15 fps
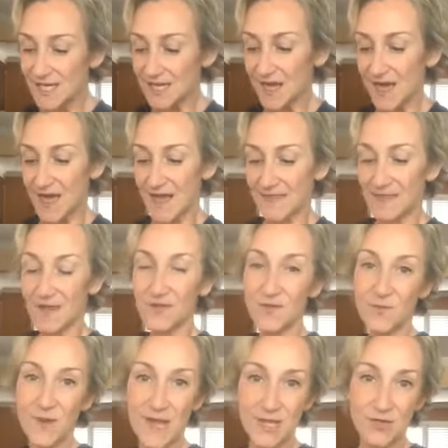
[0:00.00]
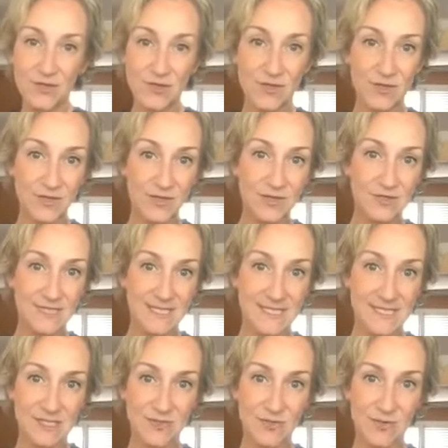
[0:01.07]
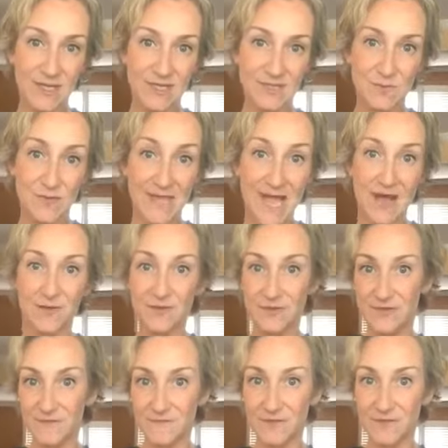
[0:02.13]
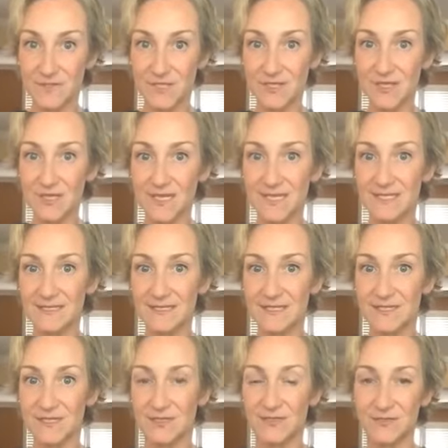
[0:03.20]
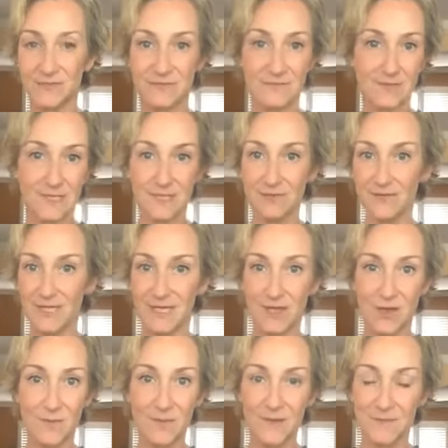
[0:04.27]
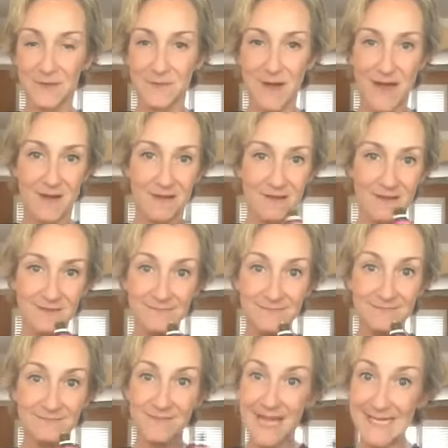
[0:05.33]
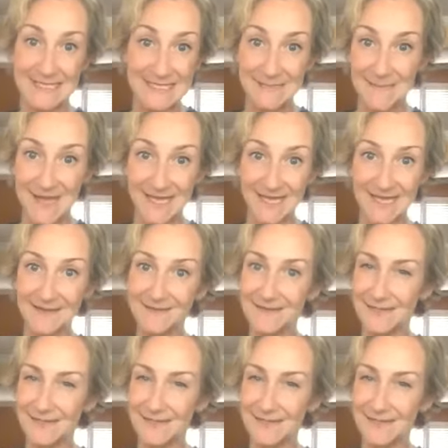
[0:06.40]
The other way you can use essential oils without a diffuser is to literally open up the bottle and smell it.